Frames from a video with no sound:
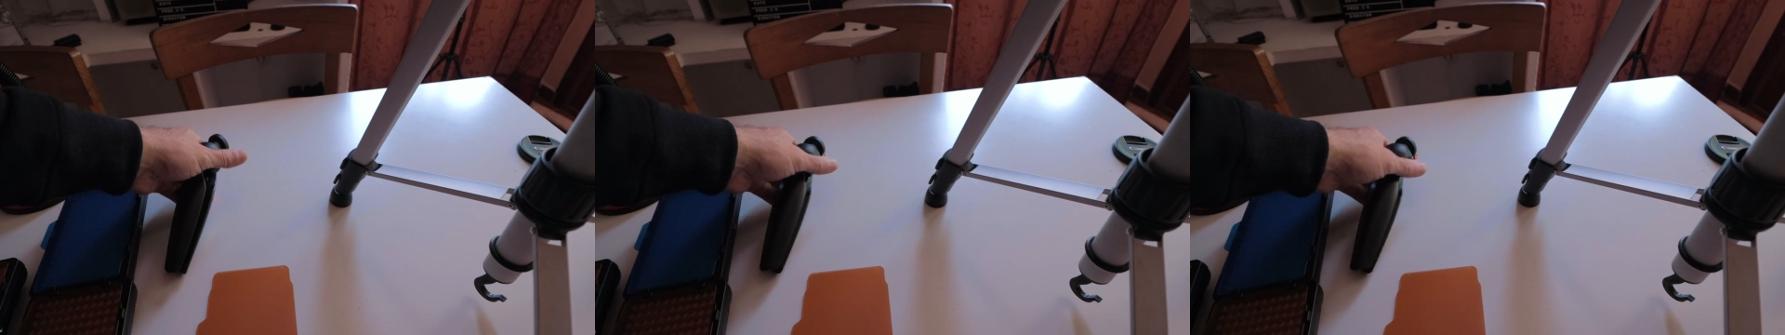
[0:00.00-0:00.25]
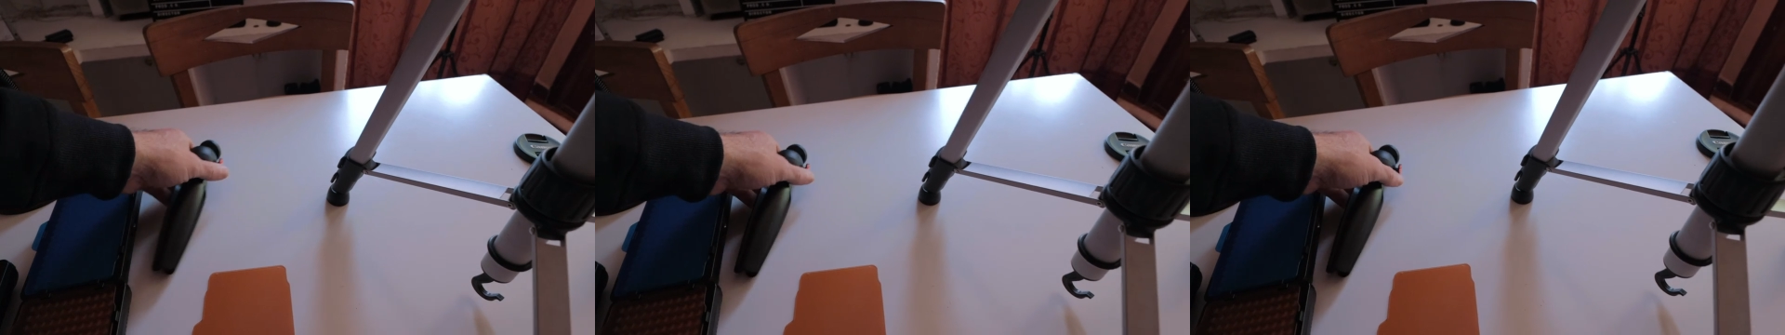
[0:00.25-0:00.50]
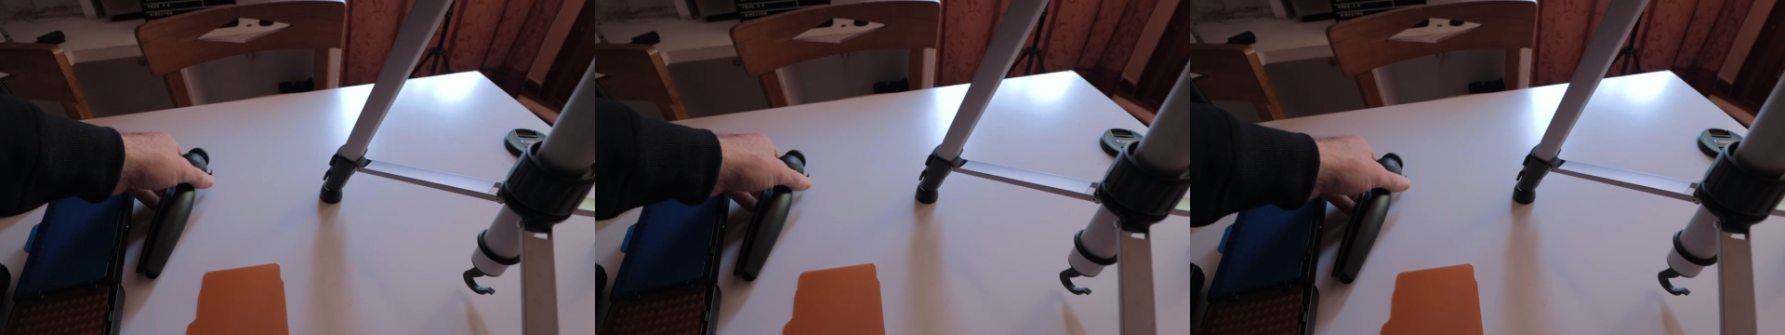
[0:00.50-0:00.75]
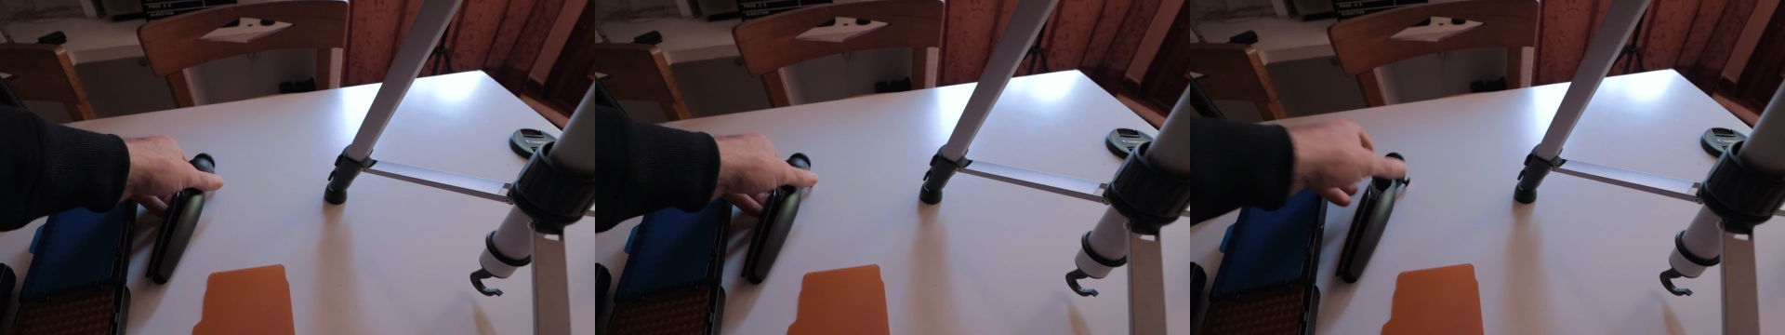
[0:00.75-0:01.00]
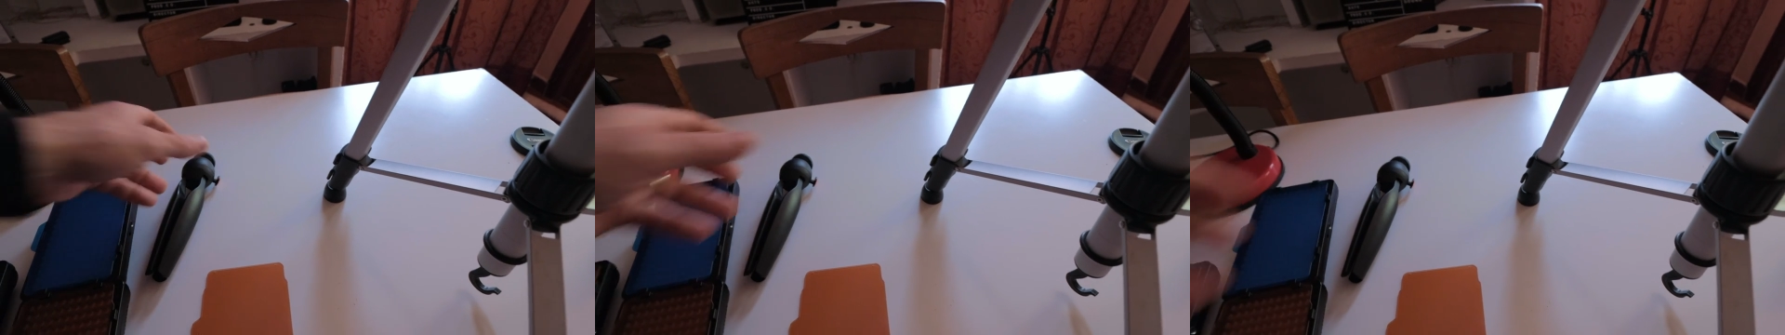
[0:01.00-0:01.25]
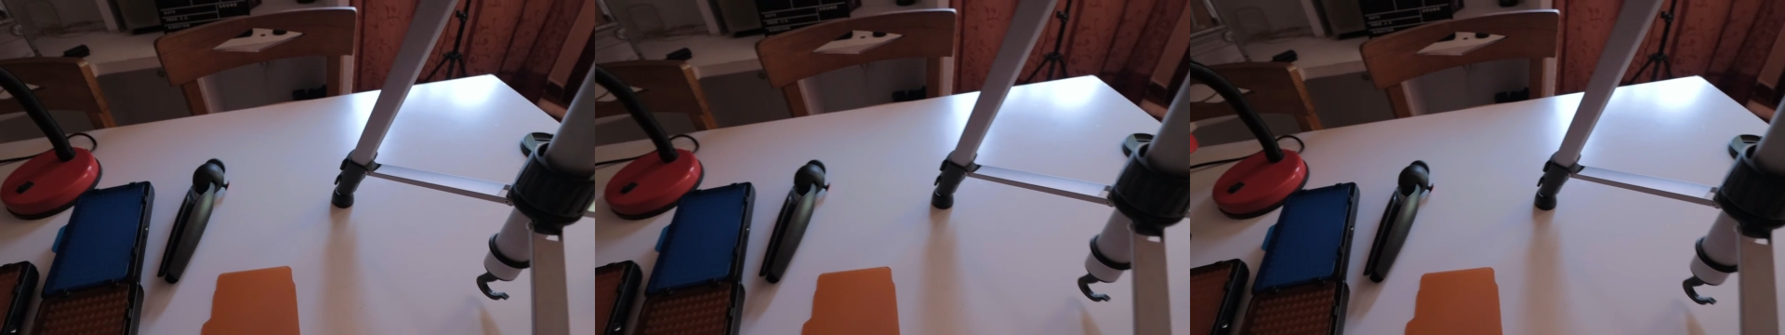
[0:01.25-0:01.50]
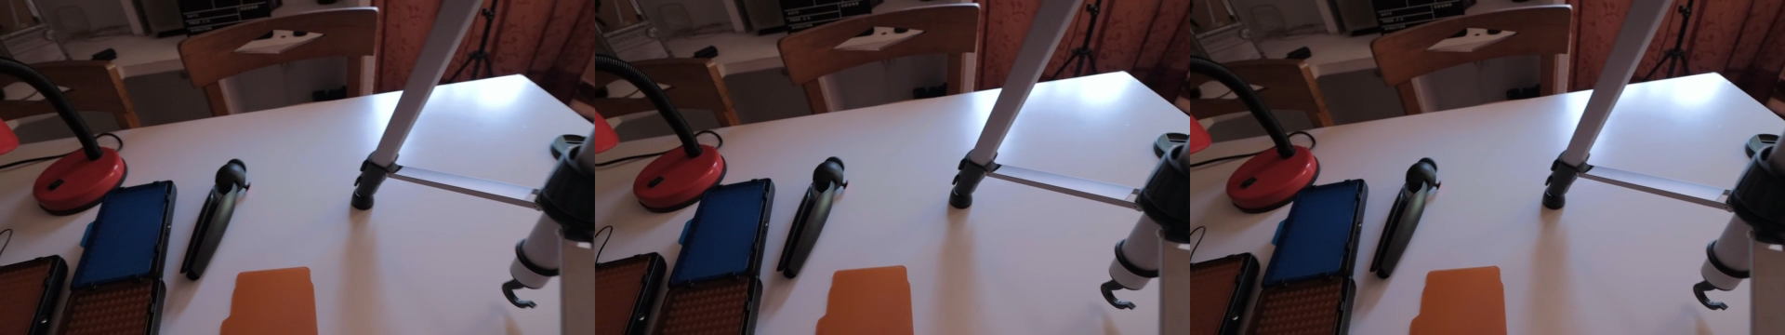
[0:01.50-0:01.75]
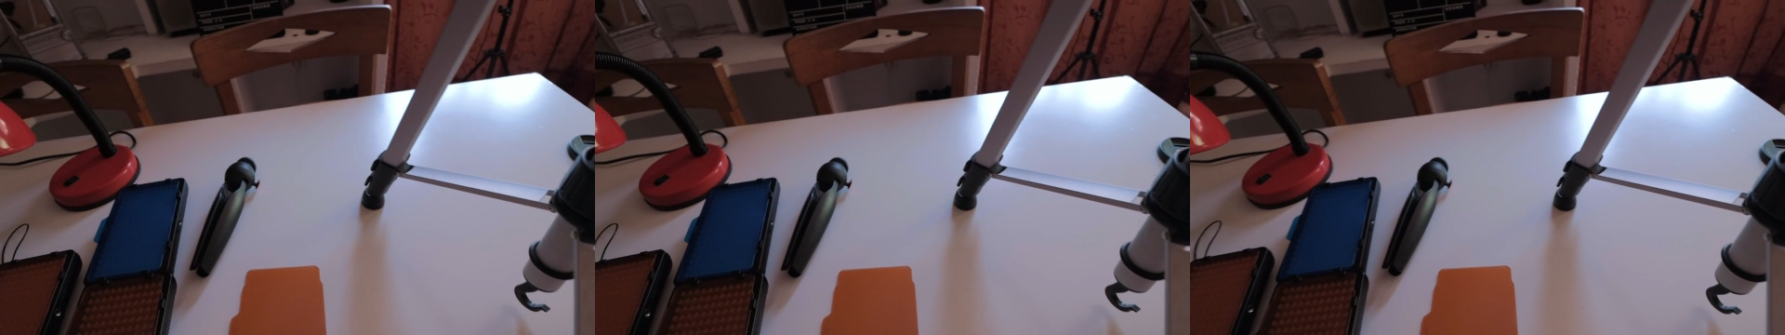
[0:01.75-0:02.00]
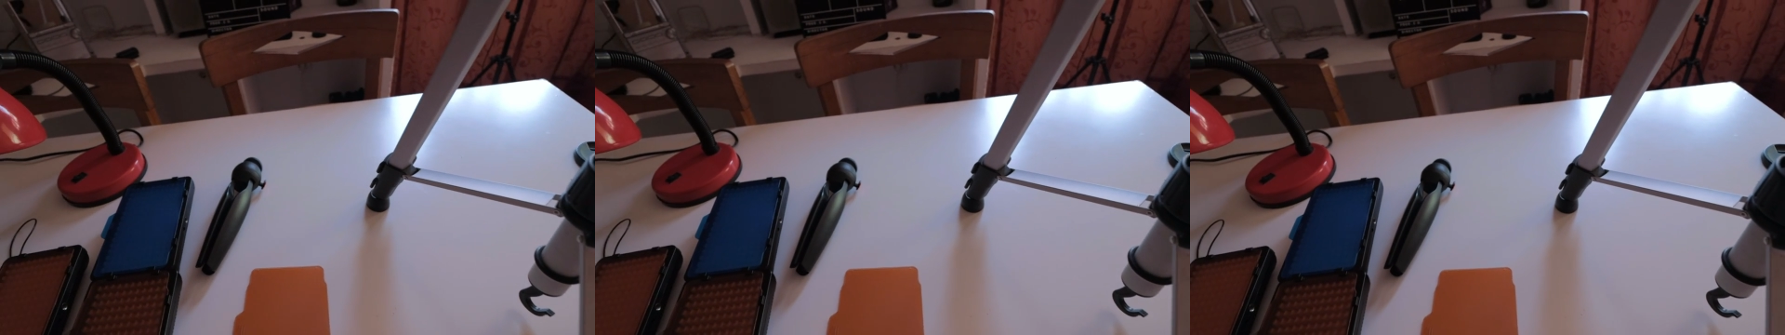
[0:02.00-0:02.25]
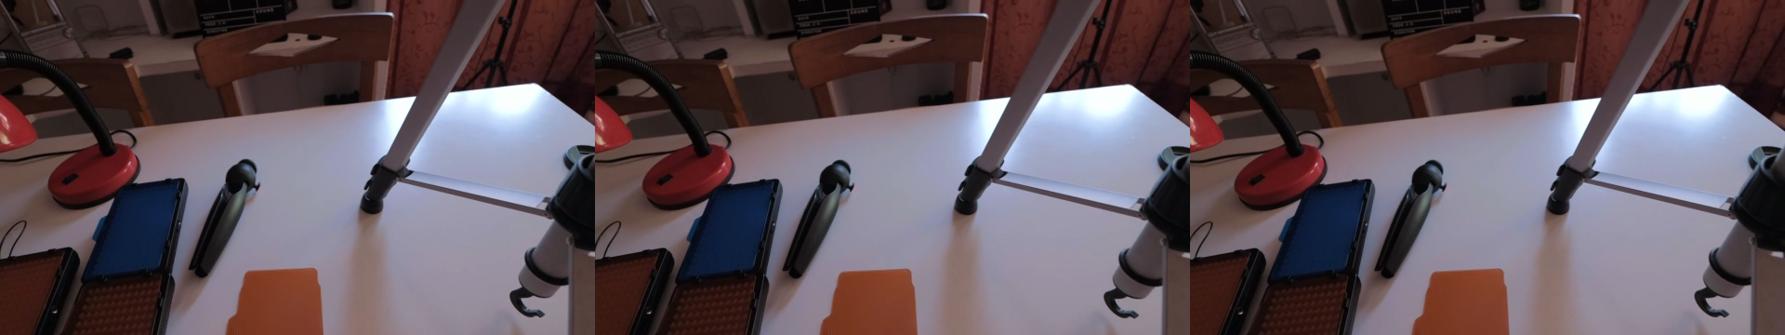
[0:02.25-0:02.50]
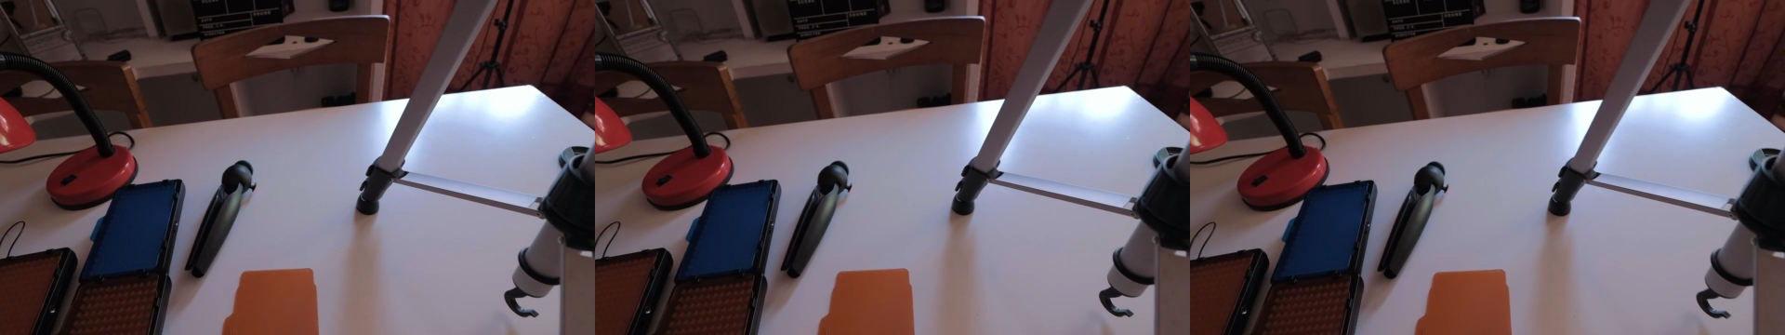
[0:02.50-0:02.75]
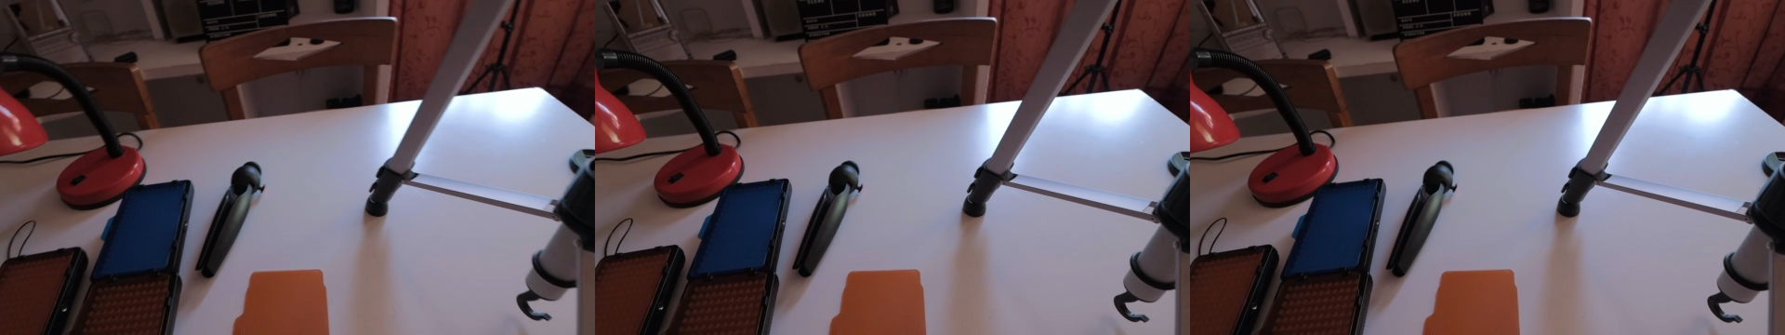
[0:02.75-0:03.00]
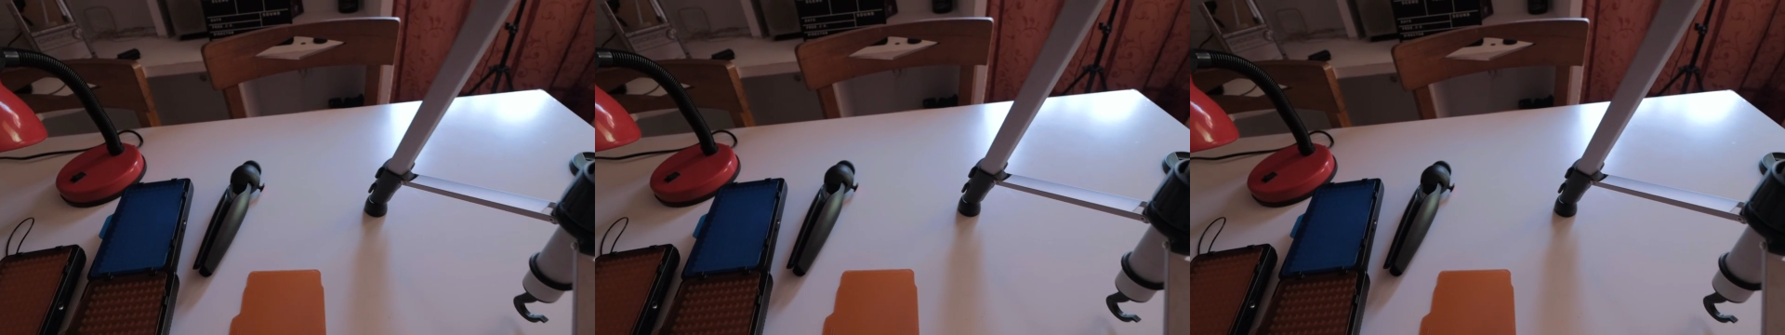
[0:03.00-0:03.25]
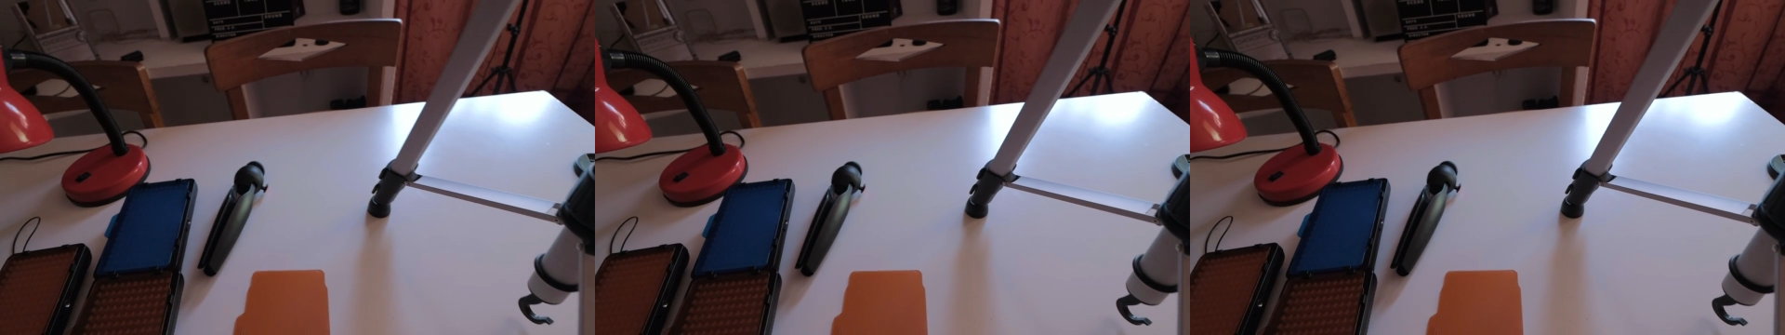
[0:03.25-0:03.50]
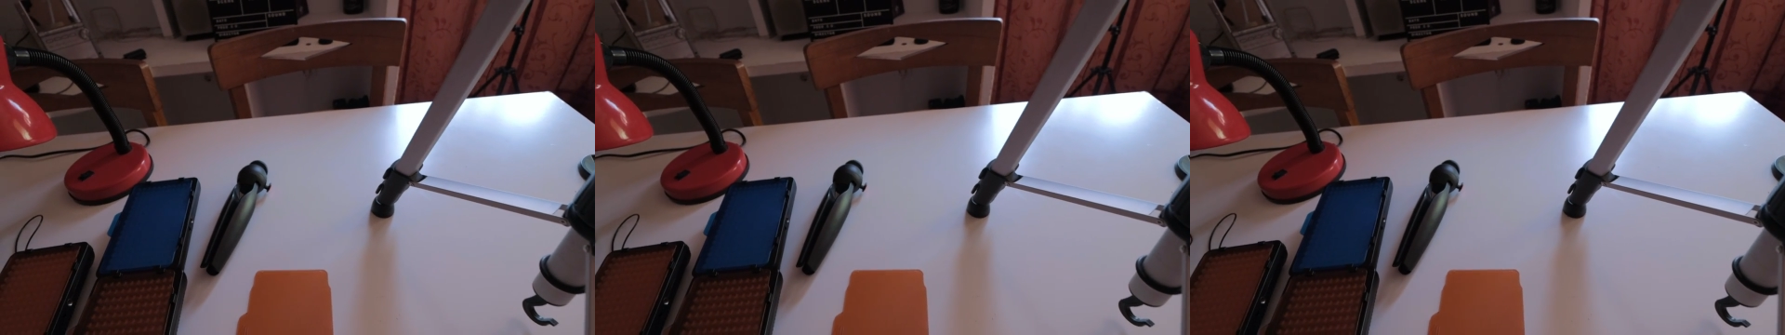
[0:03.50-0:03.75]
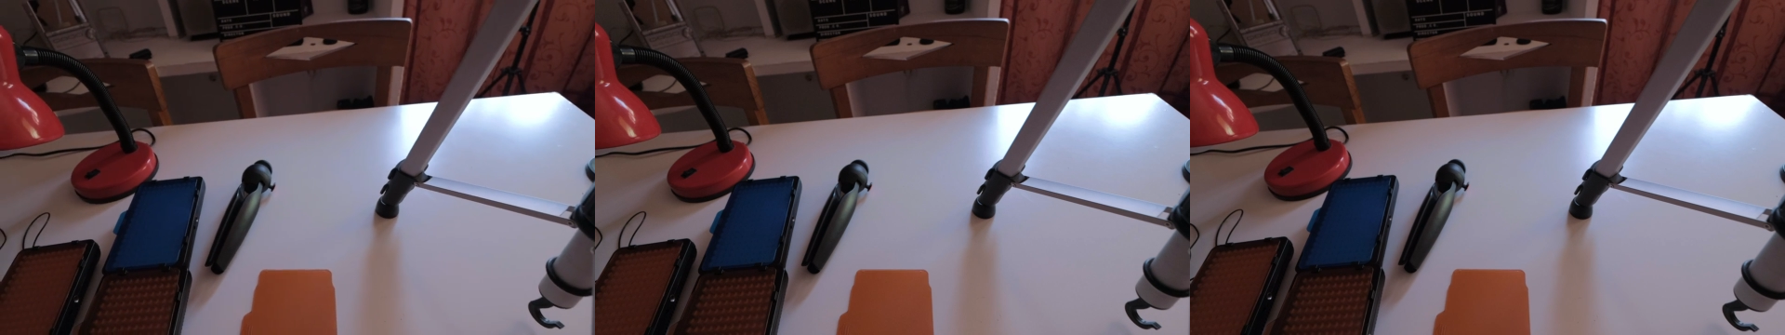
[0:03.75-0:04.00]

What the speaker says: No face is visible, so there are no lips to read.